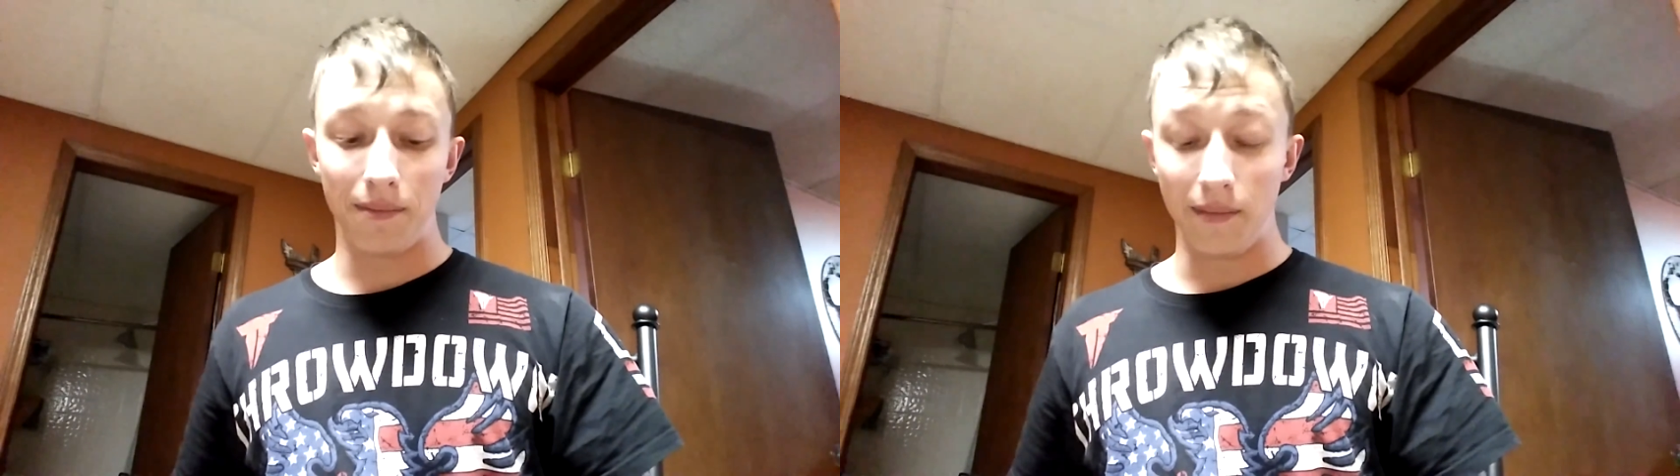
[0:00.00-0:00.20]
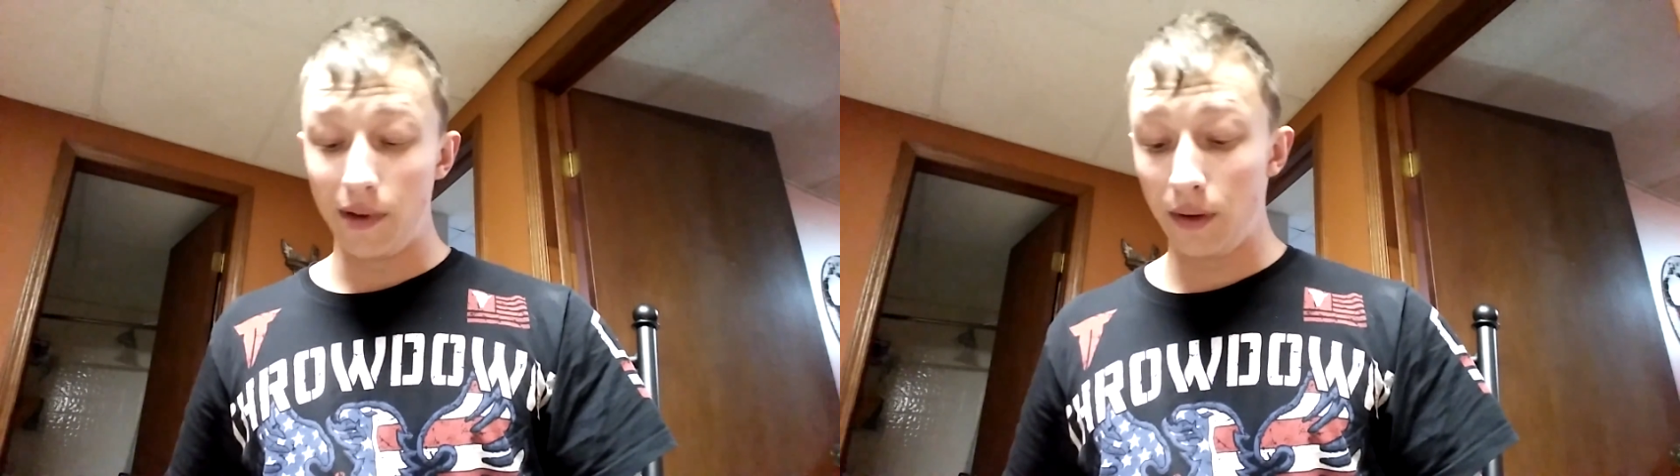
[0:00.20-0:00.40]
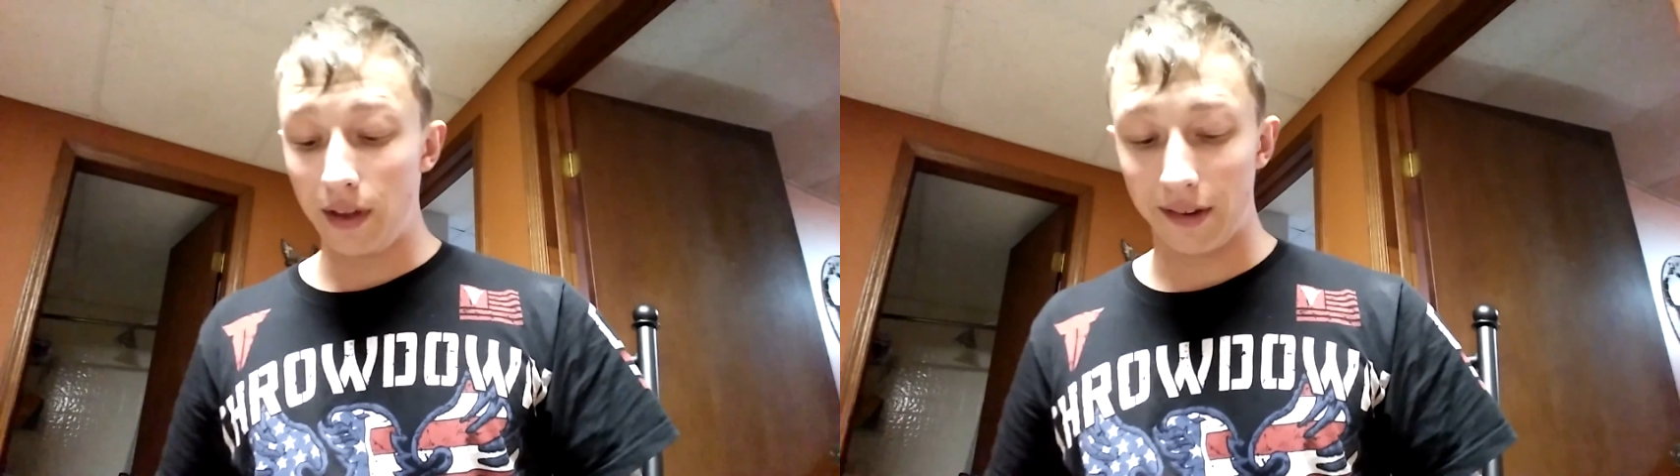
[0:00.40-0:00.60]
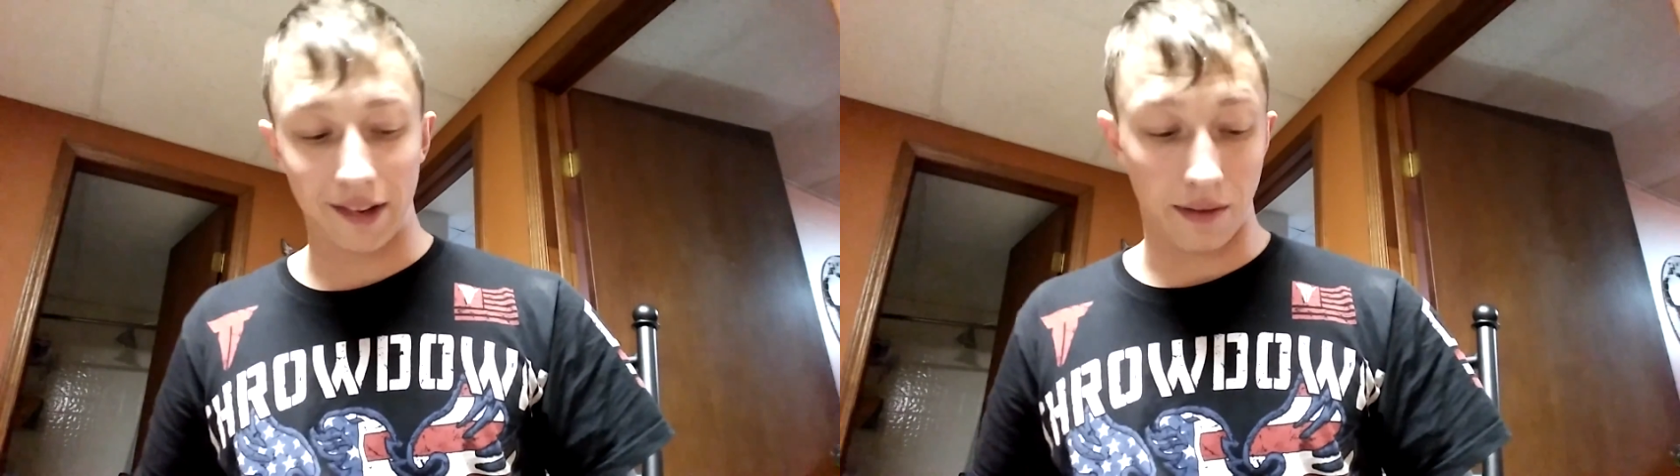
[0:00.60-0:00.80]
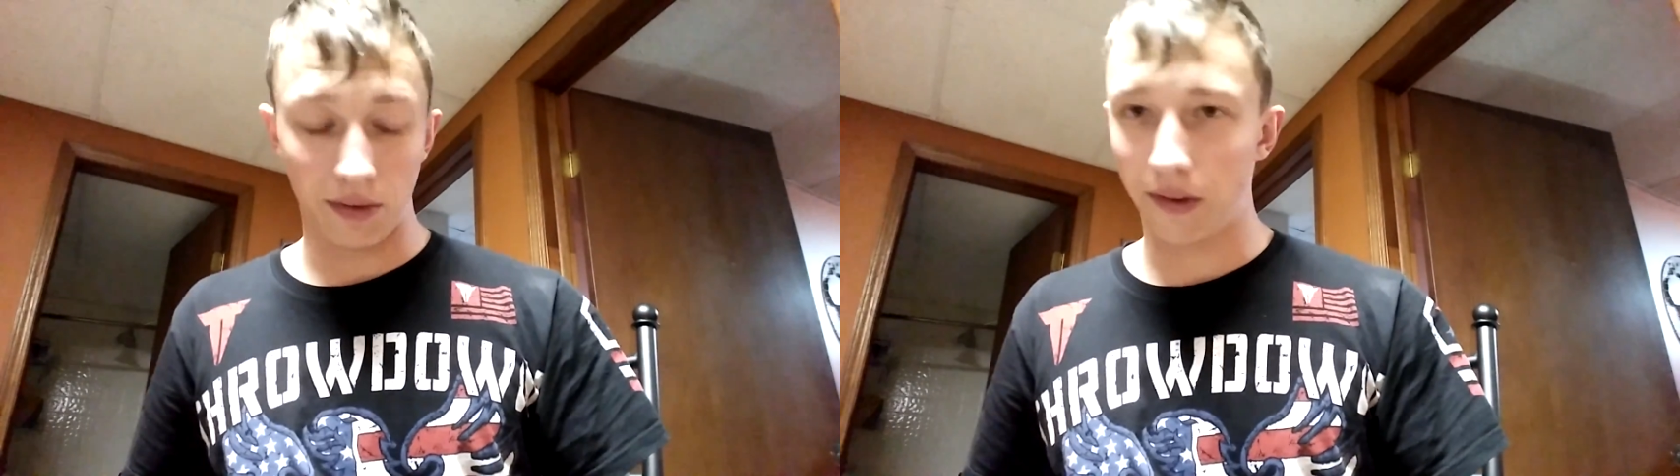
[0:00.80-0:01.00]
knew that
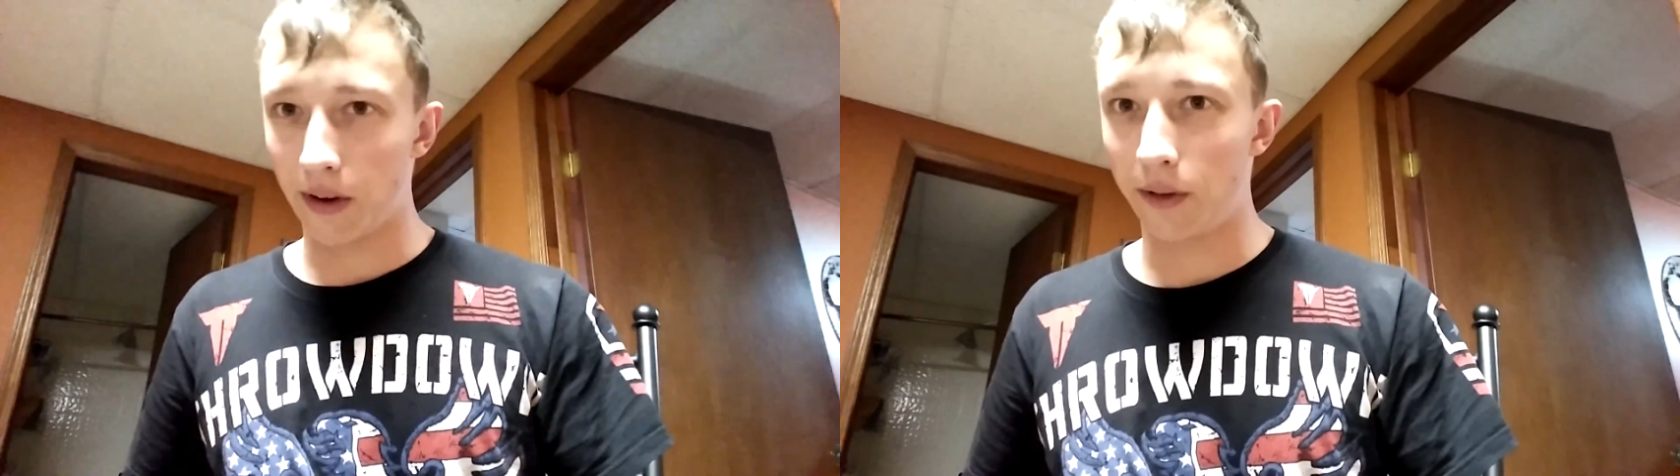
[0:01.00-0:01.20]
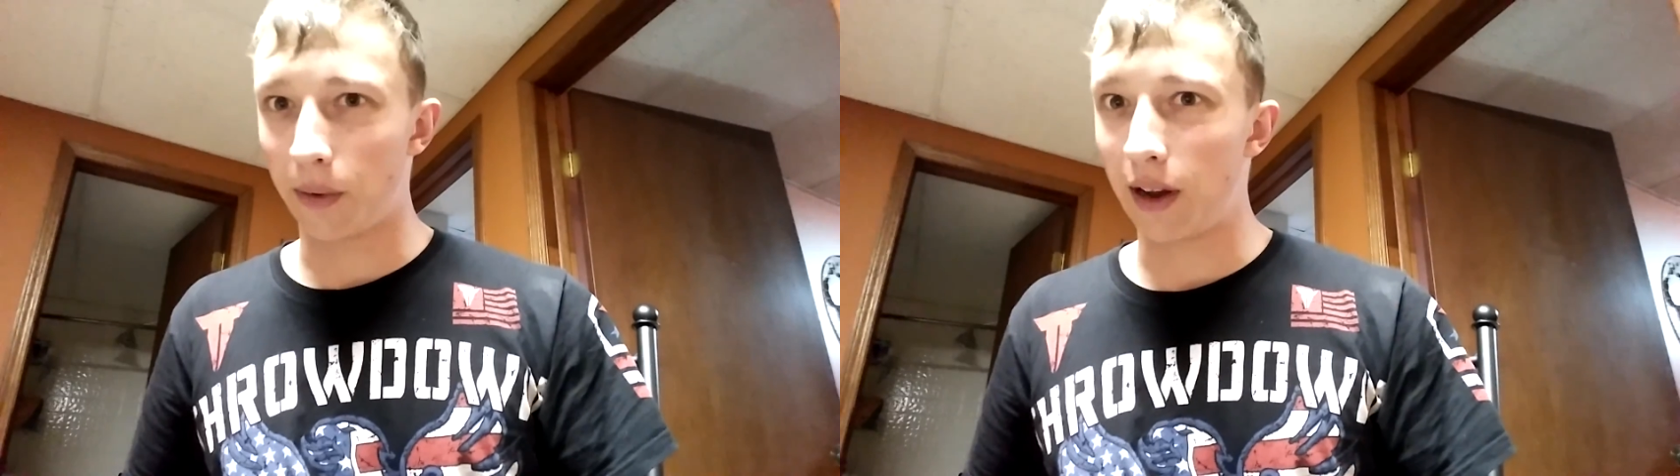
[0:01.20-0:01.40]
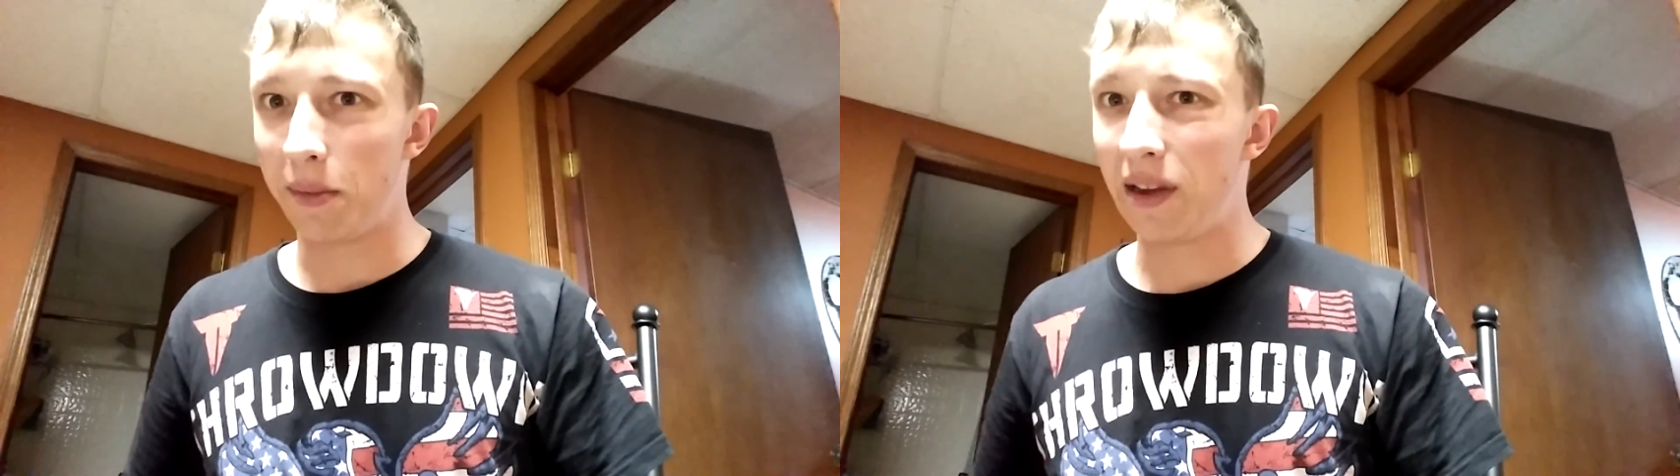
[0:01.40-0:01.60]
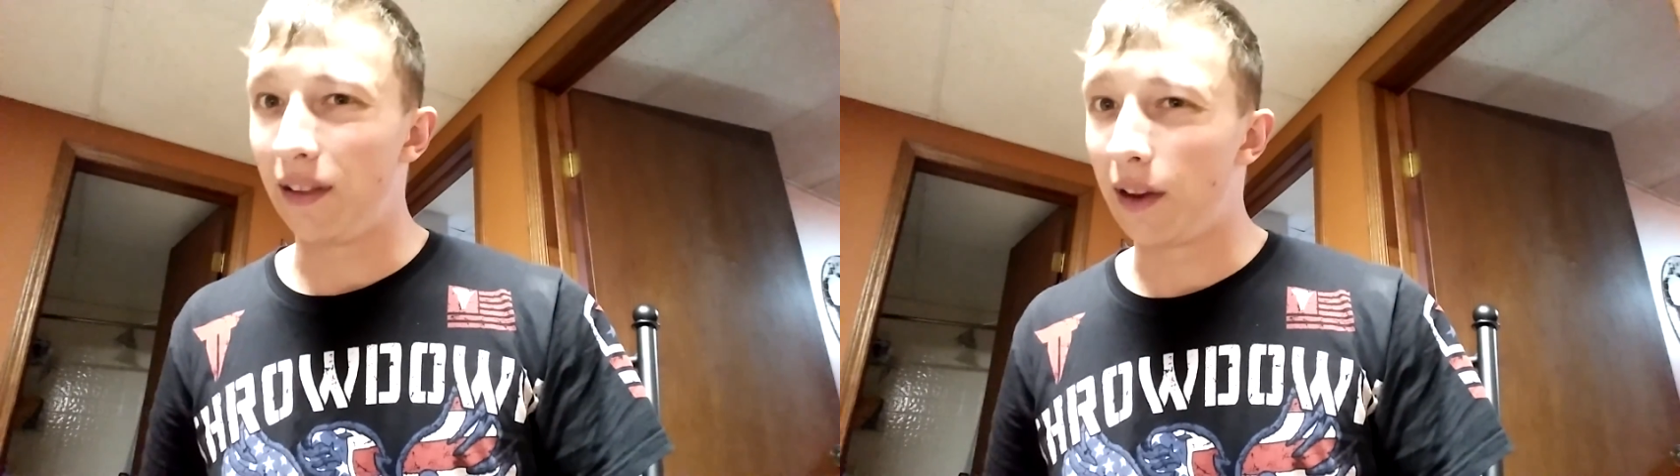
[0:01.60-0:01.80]
7 strings were going to be a